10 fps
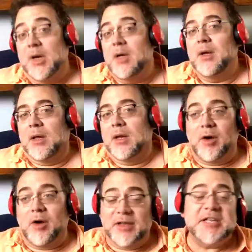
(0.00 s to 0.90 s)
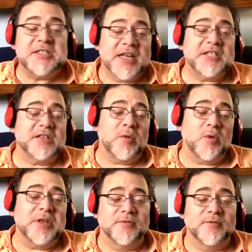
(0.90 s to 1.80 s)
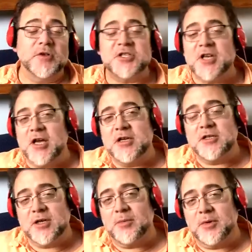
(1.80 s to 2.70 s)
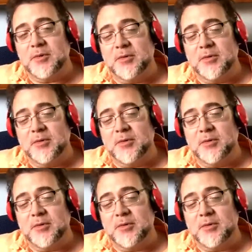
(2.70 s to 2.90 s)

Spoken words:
At least that would be the first stage, I would agree.